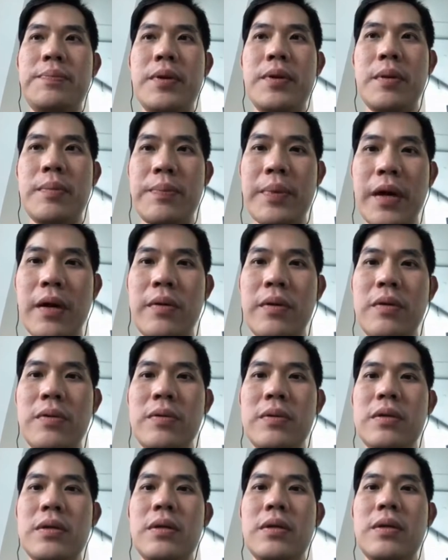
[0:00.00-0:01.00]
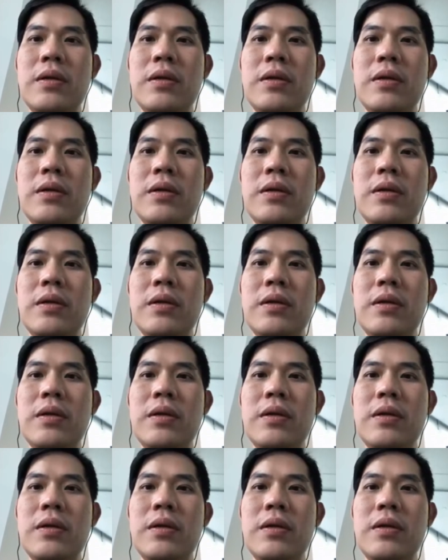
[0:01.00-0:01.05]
per barrel